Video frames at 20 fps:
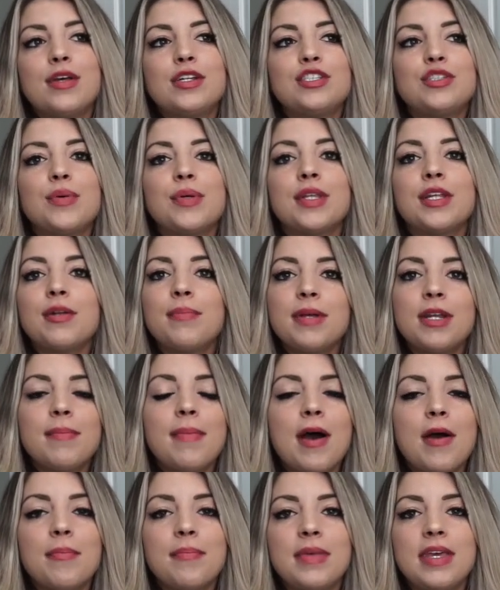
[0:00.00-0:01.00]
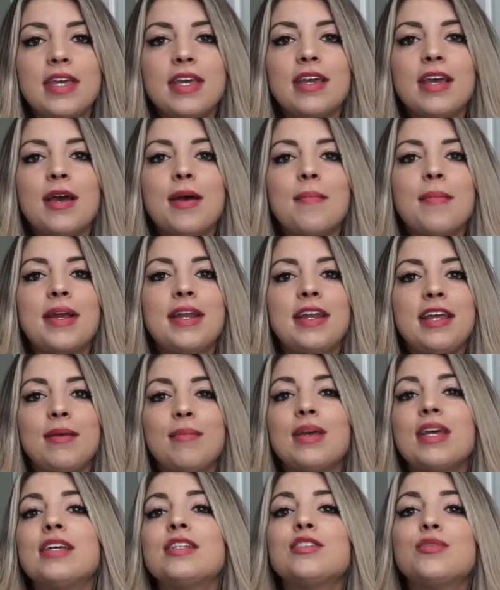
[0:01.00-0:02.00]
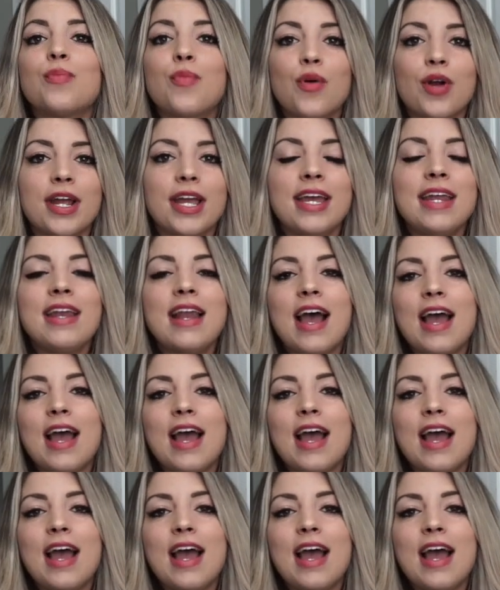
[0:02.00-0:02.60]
So a little bit about me. My name is Morgan.